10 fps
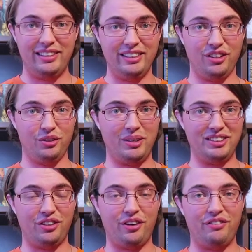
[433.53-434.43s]
These are the
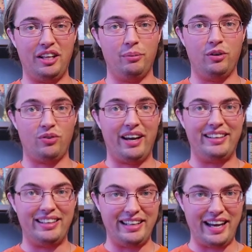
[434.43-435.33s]
ones that are available
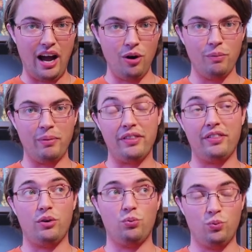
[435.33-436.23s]
right now, but
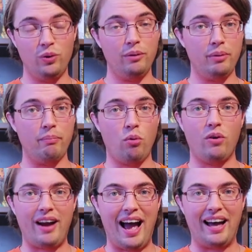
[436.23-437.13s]
there will be
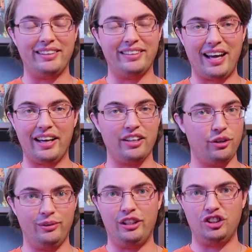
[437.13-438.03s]
more added, I can
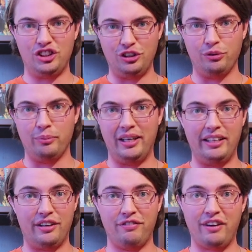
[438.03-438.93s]
only assume, in
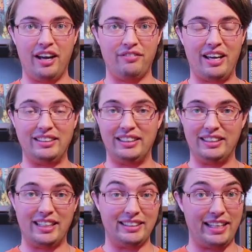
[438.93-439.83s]
year 5 and
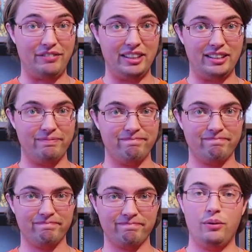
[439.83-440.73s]
6 and 7.
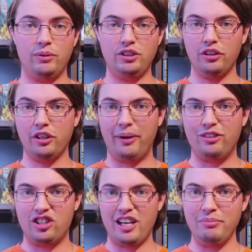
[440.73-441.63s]
When talking
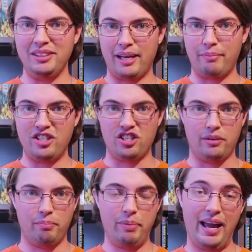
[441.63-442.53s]
about gems, I
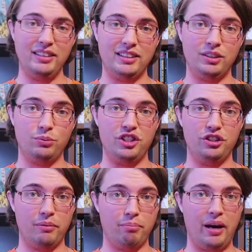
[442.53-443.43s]
mentioned pets, which you
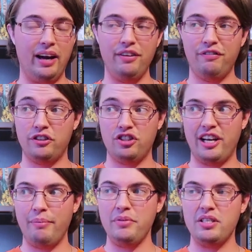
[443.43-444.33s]
can buy for
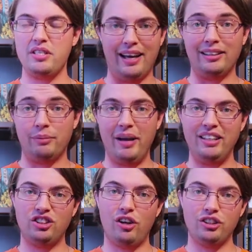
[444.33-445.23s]
gems, and the
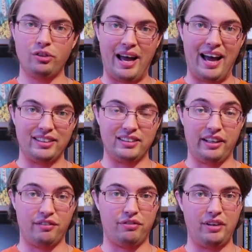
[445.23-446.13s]
pets also act
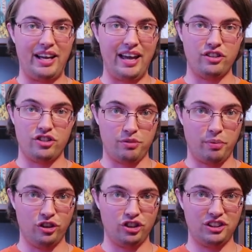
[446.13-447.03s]
like free energy
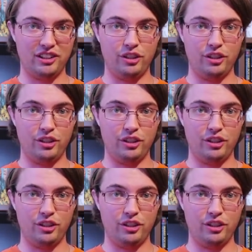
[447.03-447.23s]
spots.